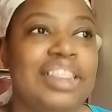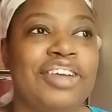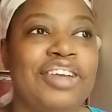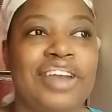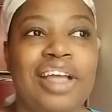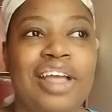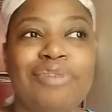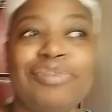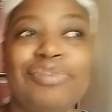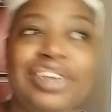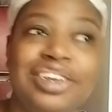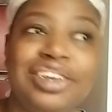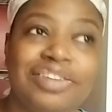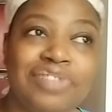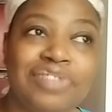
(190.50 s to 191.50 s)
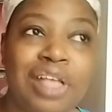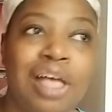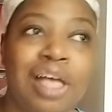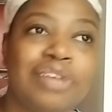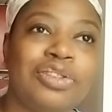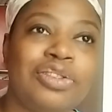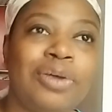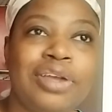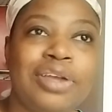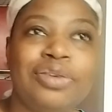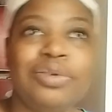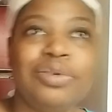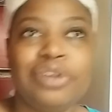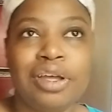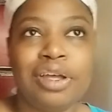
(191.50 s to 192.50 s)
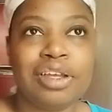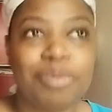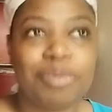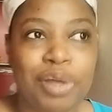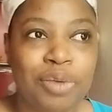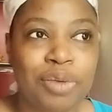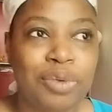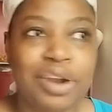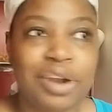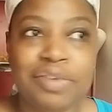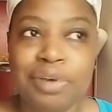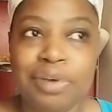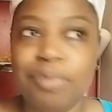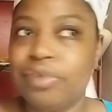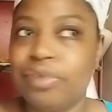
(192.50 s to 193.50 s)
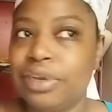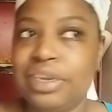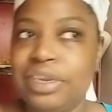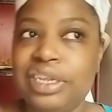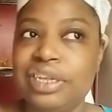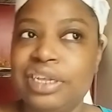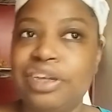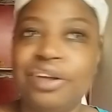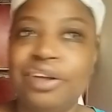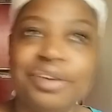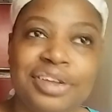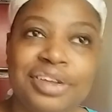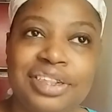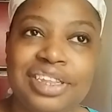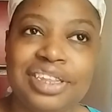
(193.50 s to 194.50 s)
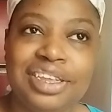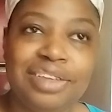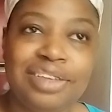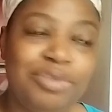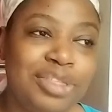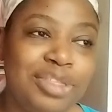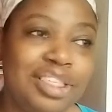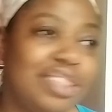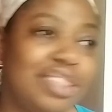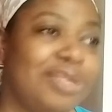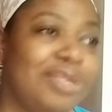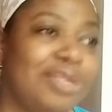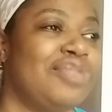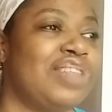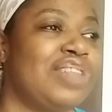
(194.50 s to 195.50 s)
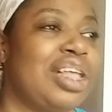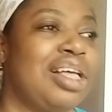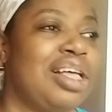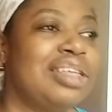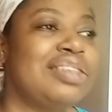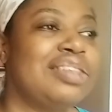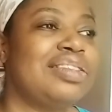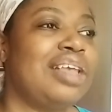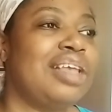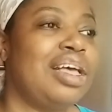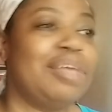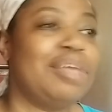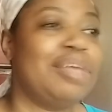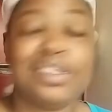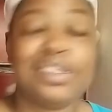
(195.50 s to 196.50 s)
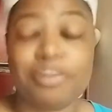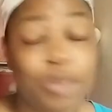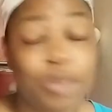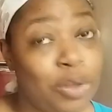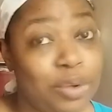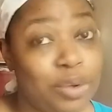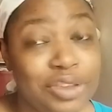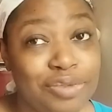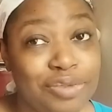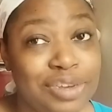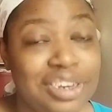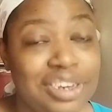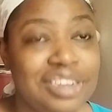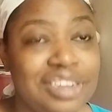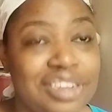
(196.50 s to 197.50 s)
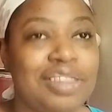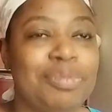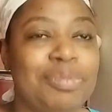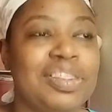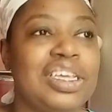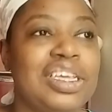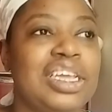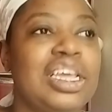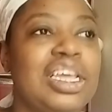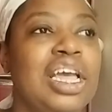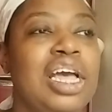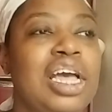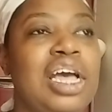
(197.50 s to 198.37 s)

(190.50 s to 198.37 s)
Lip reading: They're not reading vlogs, though I do talk about whatever I'm reading currently within those vlogs, because I'm always reading something.